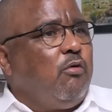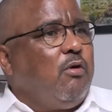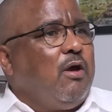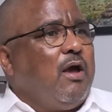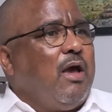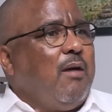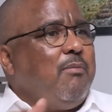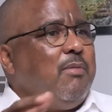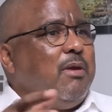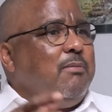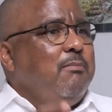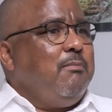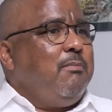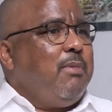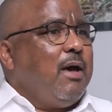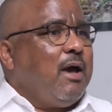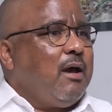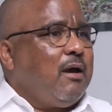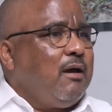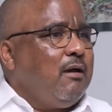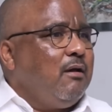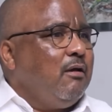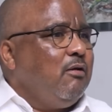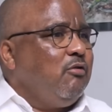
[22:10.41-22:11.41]
coming
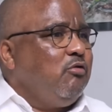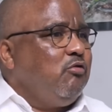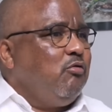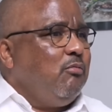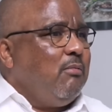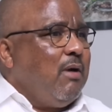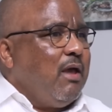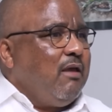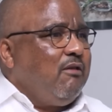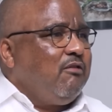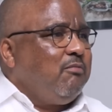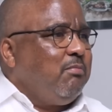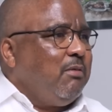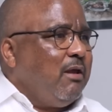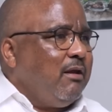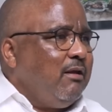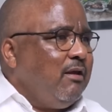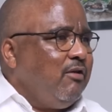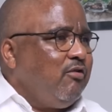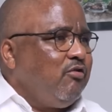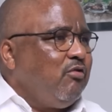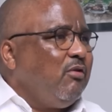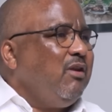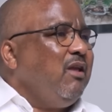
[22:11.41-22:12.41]
back to my
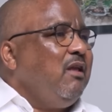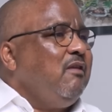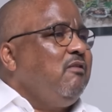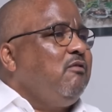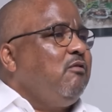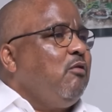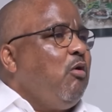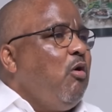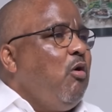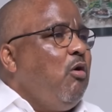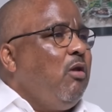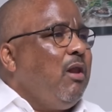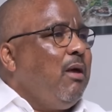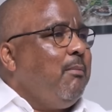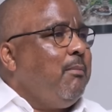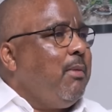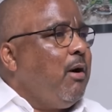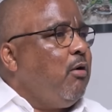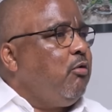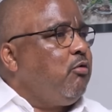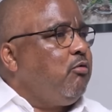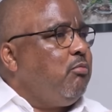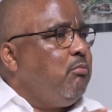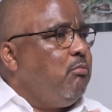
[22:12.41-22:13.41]
explanation, it's all
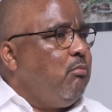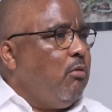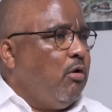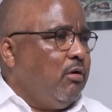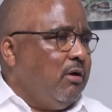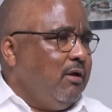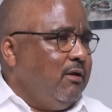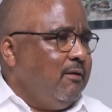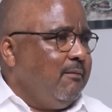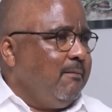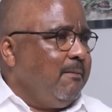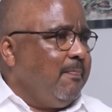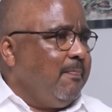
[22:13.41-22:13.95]
about money.